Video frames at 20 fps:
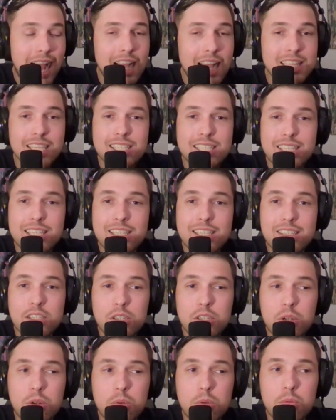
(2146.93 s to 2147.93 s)
I think that,
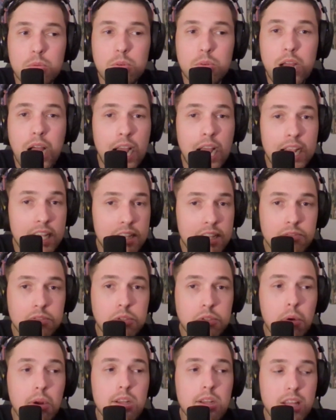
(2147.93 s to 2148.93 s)
I give New
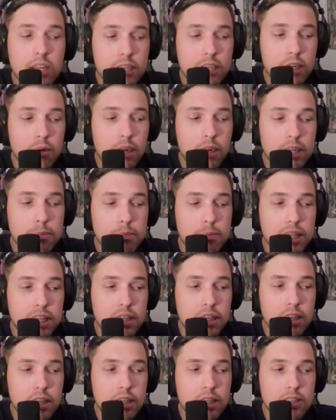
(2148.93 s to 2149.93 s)
York a lot of credit
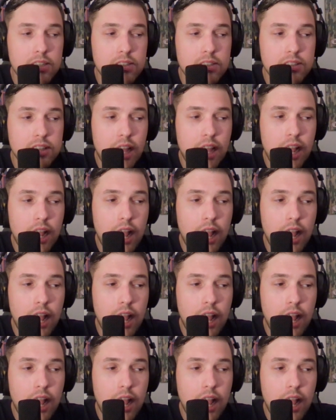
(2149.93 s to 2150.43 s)
because